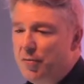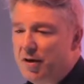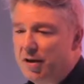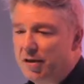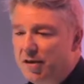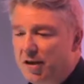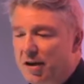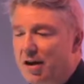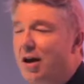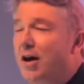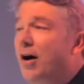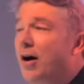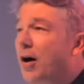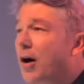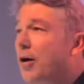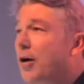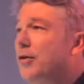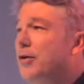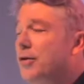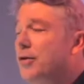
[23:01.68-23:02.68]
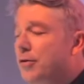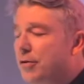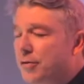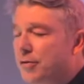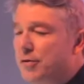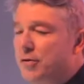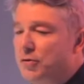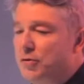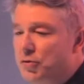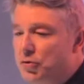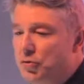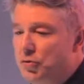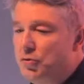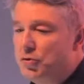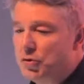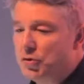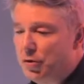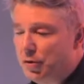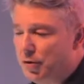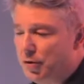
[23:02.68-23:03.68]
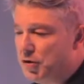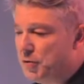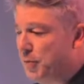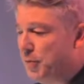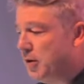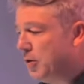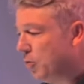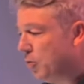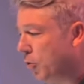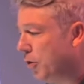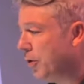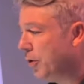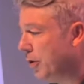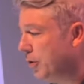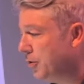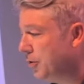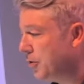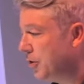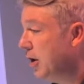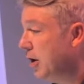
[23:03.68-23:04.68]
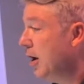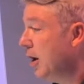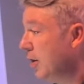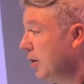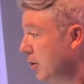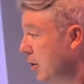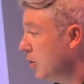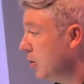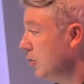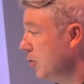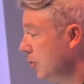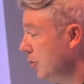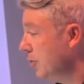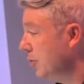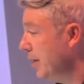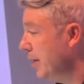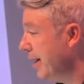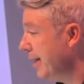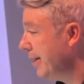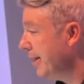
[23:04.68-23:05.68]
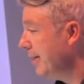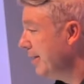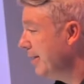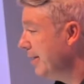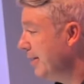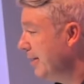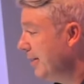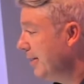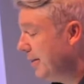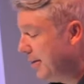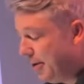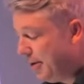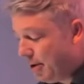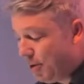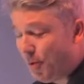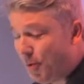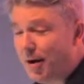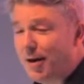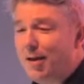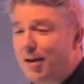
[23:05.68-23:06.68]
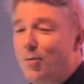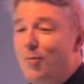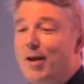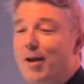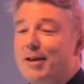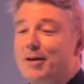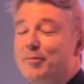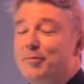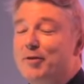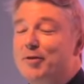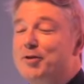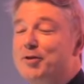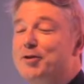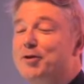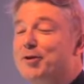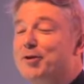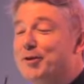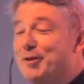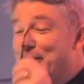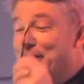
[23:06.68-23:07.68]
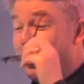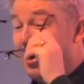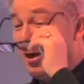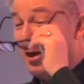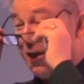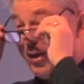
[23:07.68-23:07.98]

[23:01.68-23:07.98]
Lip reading: You might think, how on earth can two sons be in the one house and not know their daddy? Well, welcome to the church.